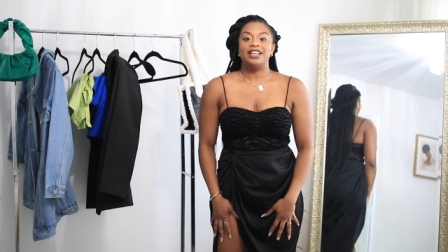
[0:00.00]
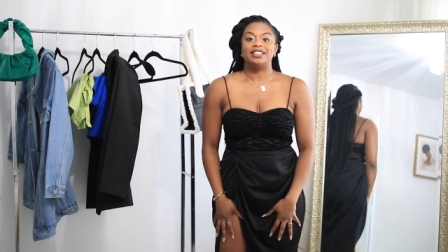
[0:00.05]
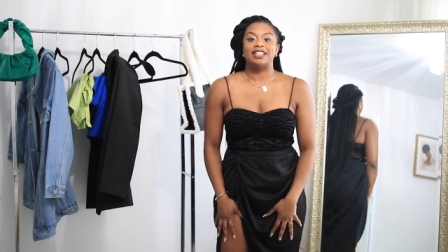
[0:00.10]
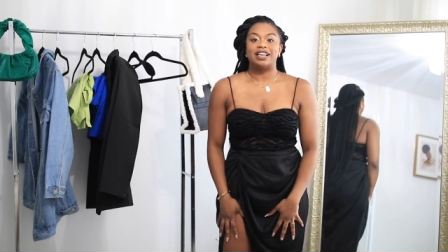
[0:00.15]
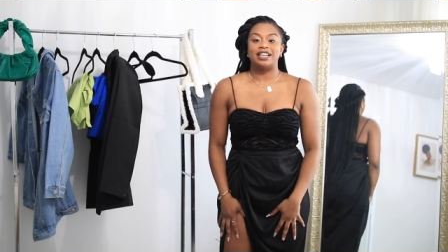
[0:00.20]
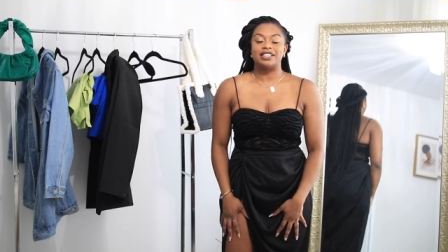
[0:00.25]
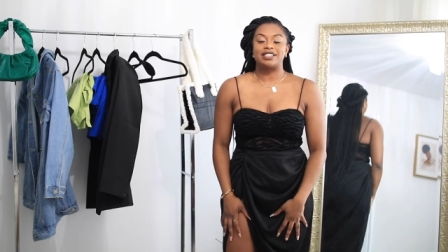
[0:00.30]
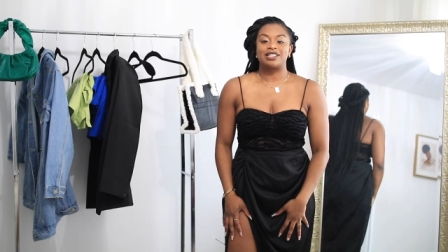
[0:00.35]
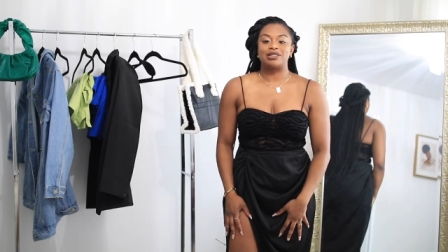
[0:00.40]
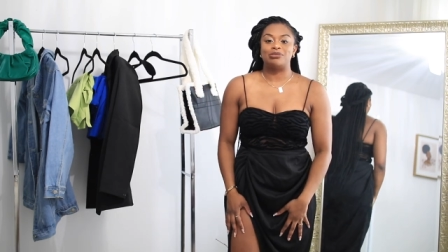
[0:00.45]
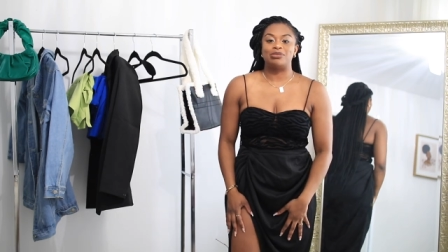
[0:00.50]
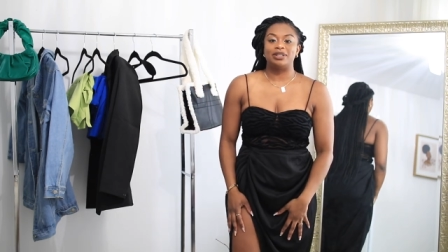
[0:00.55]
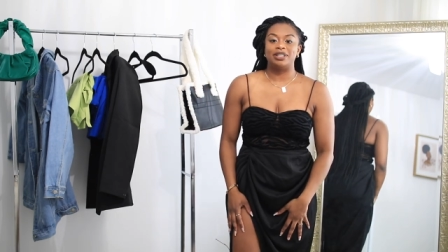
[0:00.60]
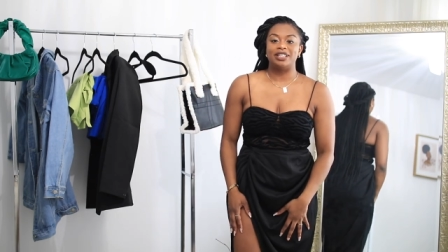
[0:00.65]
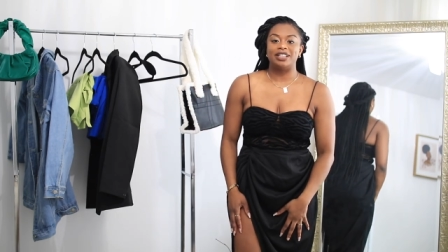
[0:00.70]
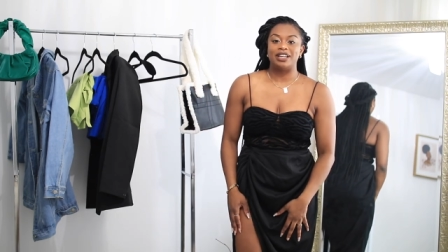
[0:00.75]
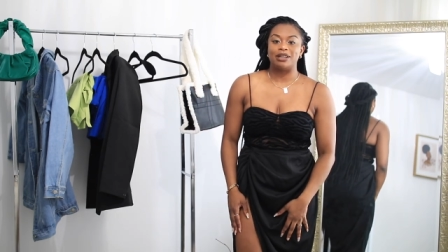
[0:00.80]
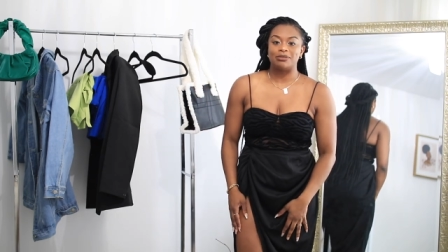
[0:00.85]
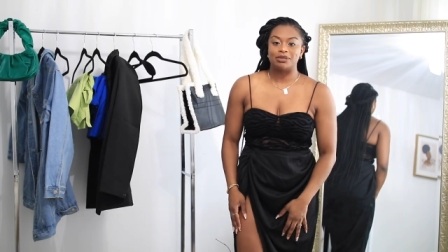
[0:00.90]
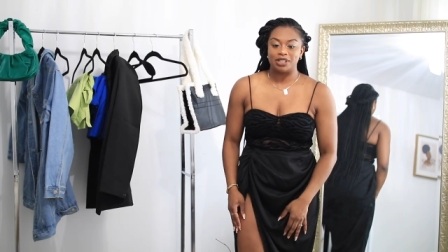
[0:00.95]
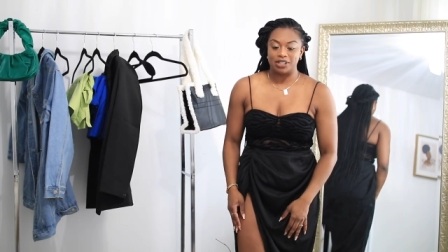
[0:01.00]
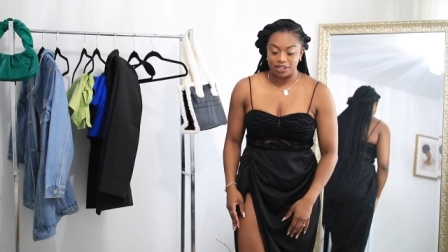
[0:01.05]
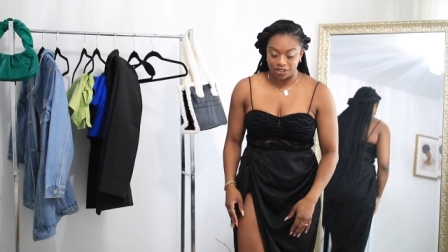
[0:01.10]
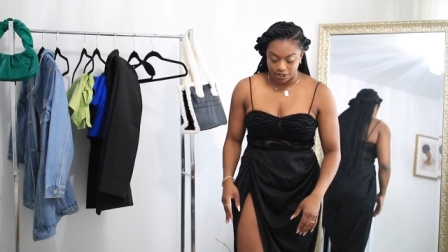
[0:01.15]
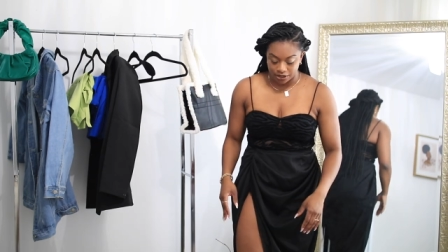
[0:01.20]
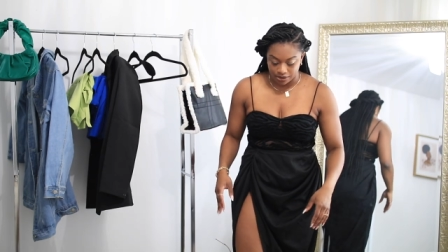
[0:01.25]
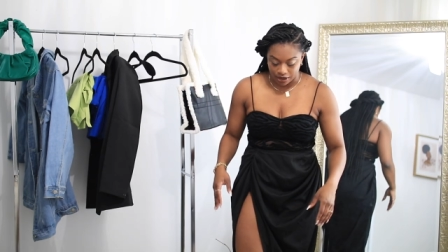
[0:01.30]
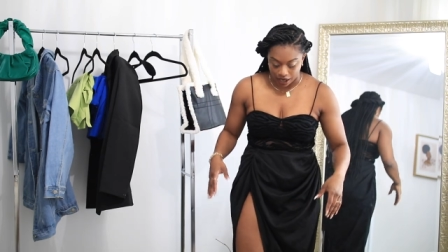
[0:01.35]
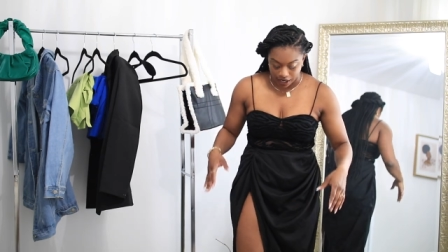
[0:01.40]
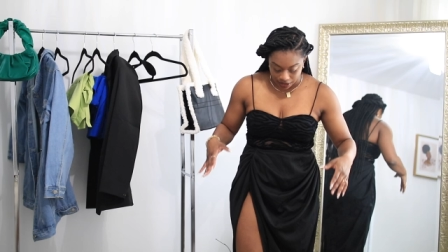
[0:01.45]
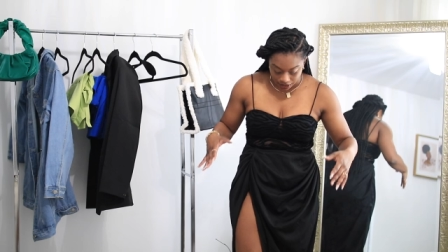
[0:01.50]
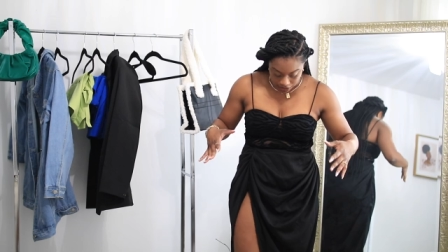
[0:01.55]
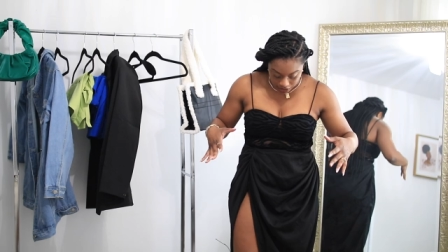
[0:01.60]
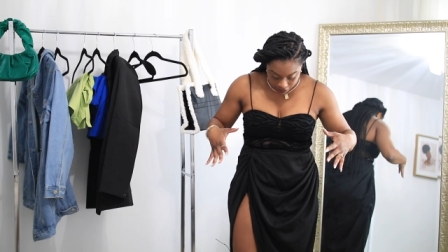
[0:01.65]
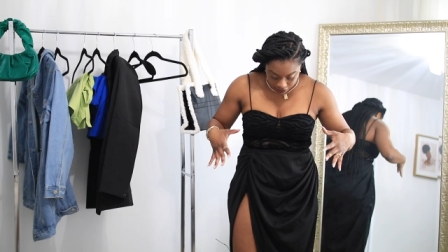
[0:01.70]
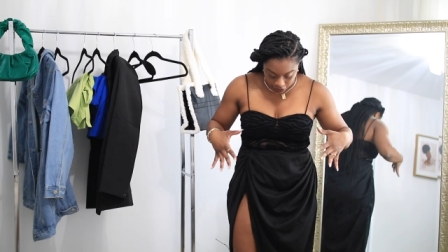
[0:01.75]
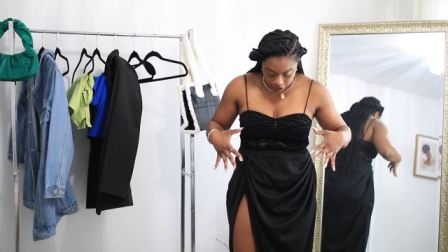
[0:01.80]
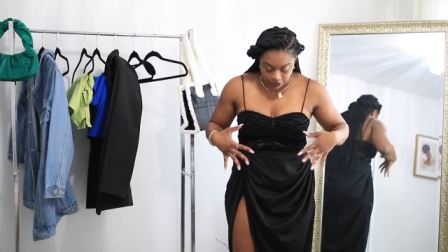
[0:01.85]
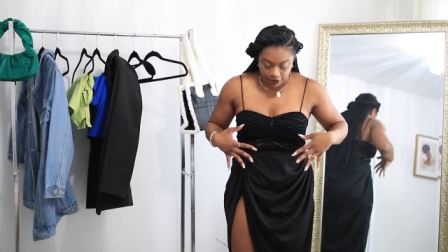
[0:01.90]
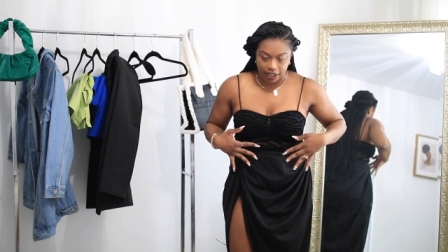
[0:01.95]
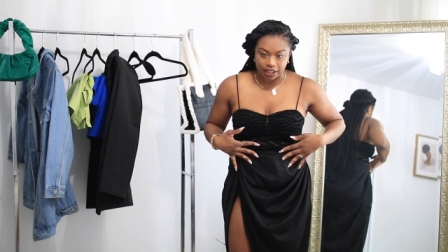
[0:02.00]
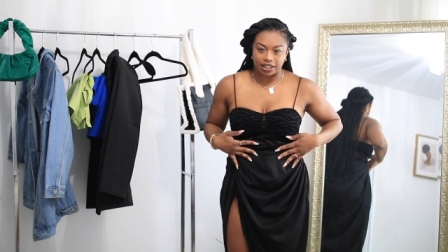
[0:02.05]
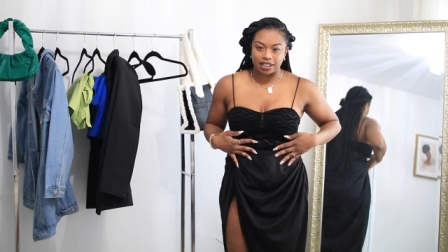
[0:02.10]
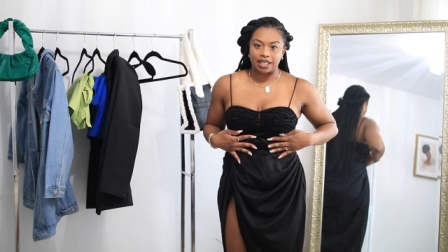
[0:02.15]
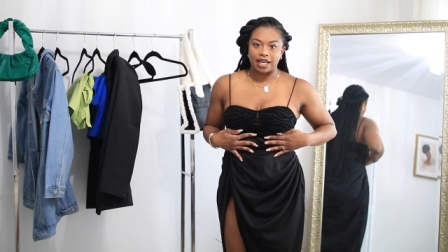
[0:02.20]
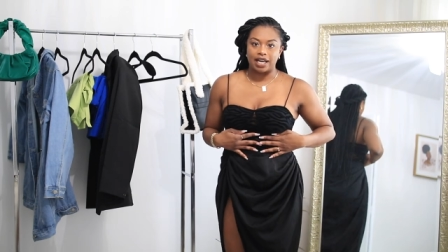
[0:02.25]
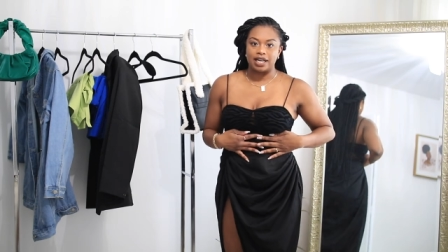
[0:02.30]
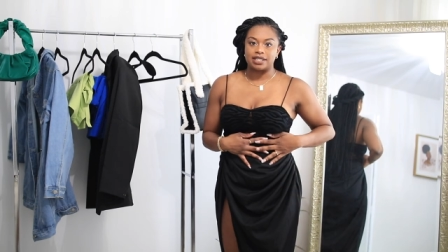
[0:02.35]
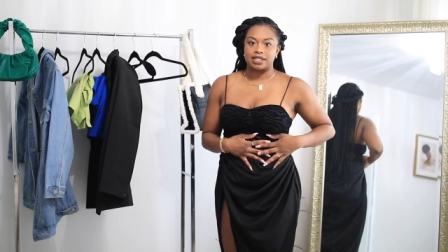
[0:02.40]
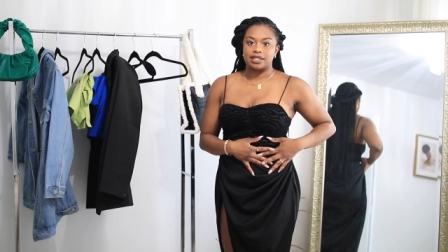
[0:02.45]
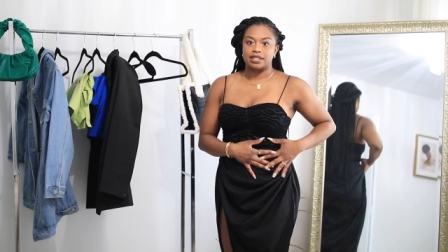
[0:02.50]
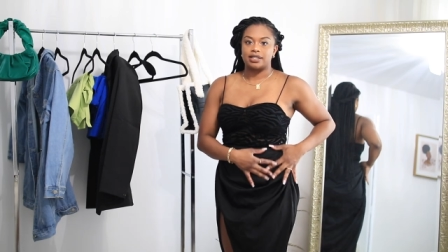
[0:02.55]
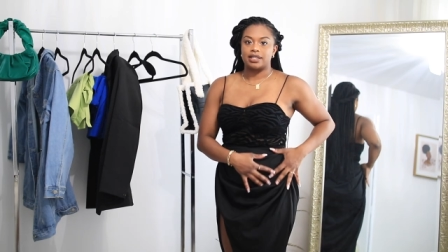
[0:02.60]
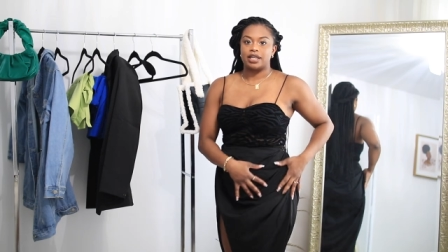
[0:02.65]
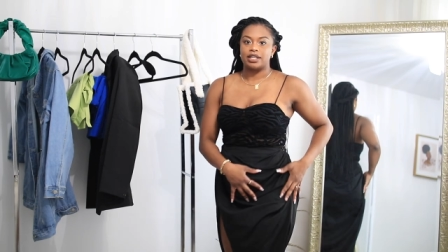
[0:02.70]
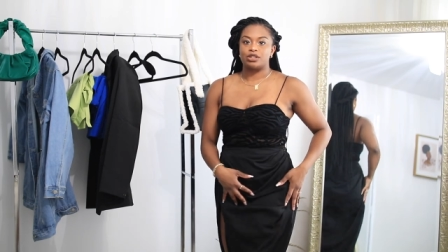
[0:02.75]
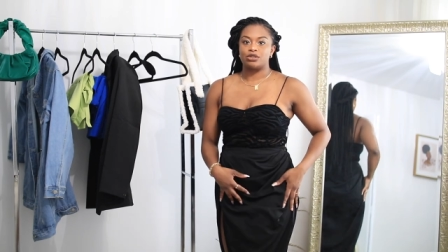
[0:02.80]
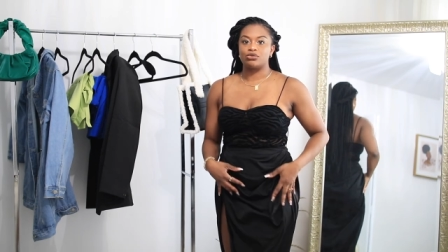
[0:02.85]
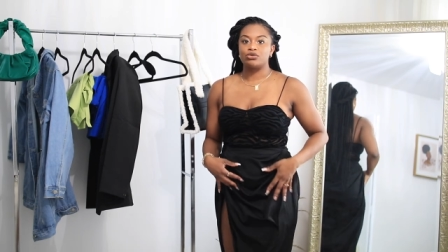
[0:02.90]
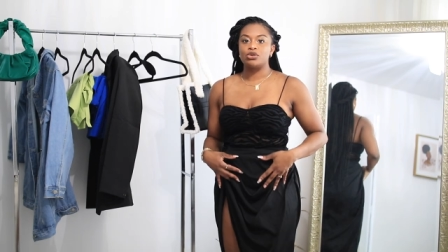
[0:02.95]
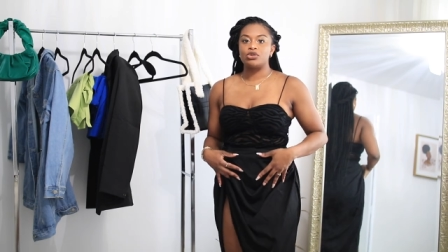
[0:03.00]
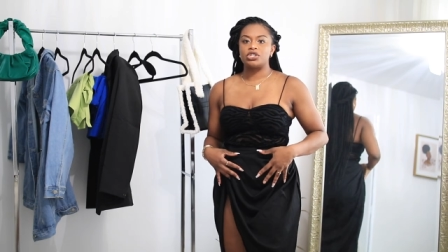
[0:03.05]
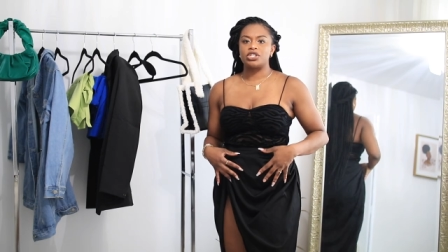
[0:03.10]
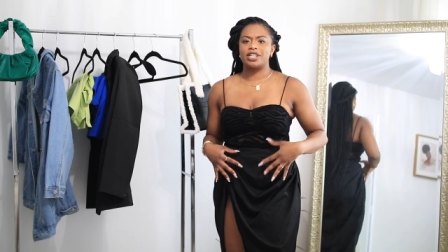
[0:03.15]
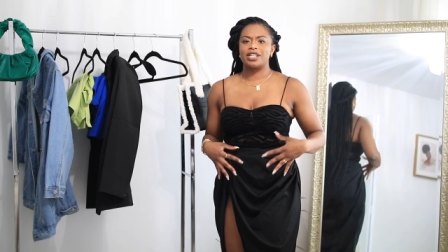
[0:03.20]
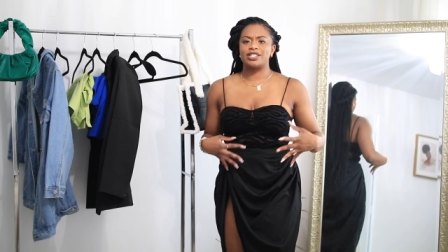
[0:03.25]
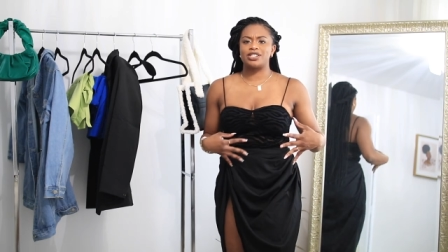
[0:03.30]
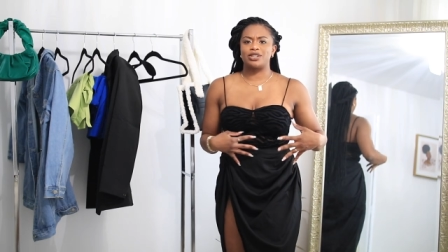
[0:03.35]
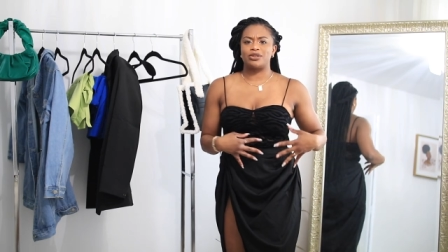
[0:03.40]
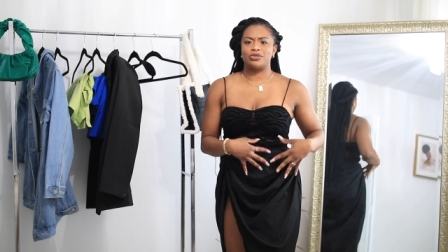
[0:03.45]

That is completely up to you. I love the fact that it has this nice ruching,